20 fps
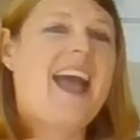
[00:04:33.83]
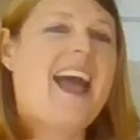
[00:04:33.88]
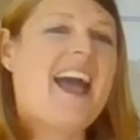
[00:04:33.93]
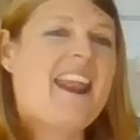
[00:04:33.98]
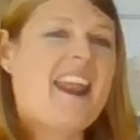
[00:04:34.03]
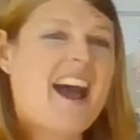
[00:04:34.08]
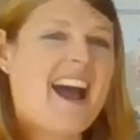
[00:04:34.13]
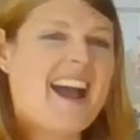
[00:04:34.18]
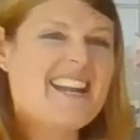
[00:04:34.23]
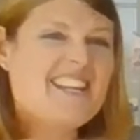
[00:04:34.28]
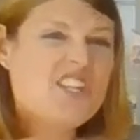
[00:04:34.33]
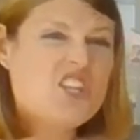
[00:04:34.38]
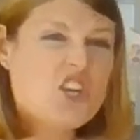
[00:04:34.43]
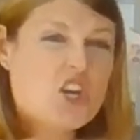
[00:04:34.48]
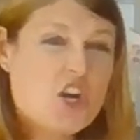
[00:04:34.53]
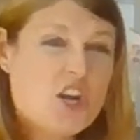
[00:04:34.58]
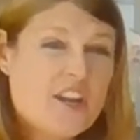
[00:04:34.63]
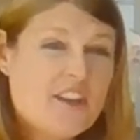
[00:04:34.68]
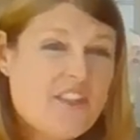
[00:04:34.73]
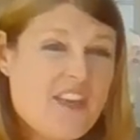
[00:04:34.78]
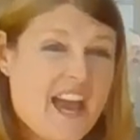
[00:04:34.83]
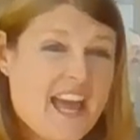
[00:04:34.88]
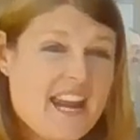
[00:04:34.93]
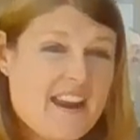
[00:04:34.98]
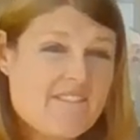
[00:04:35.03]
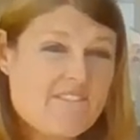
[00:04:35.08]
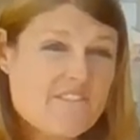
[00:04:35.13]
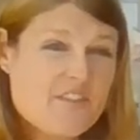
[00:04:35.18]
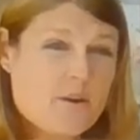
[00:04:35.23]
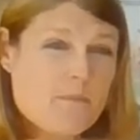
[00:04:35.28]
And I took that
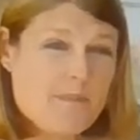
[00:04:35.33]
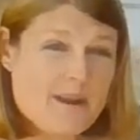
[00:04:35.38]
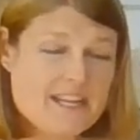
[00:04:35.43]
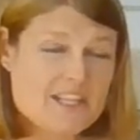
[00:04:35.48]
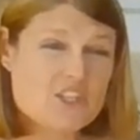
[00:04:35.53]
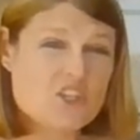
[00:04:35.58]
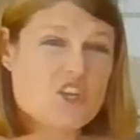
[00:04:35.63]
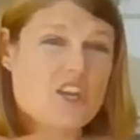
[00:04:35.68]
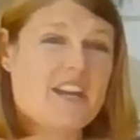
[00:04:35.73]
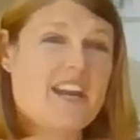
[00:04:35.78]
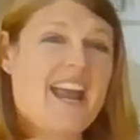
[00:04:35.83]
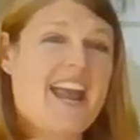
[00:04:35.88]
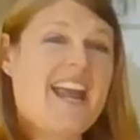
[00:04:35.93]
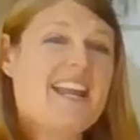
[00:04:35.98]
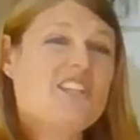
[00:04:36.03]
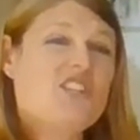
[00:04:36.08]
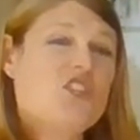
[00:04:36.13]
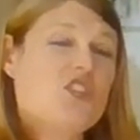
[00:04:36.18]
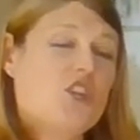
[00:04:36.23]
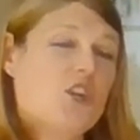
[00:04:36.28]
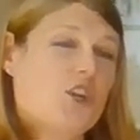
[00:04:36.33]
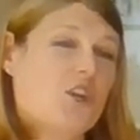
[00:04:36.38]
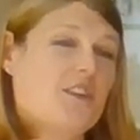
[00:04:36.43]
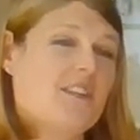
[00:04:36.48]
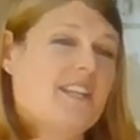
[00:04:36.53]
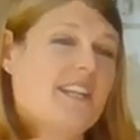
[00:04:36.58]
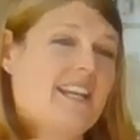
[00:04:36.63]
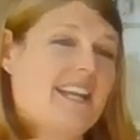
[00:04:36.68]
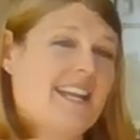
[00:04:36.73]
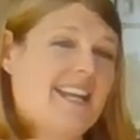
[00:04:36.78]
information and
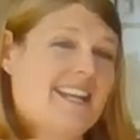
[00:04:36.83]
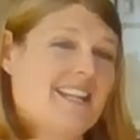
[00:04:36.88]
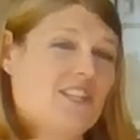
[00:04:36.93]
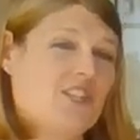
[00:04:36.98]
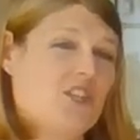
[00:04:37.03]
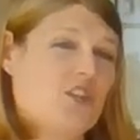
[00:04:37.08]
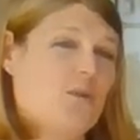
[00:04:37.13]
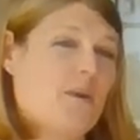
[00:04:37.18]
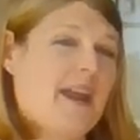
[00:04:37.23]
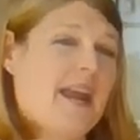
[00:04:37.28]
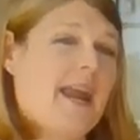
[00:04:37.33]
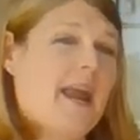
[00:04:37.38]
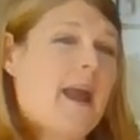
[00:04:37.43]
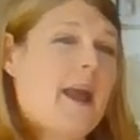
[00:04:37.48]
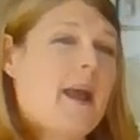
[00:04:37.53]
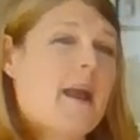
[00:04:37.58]
turned it into a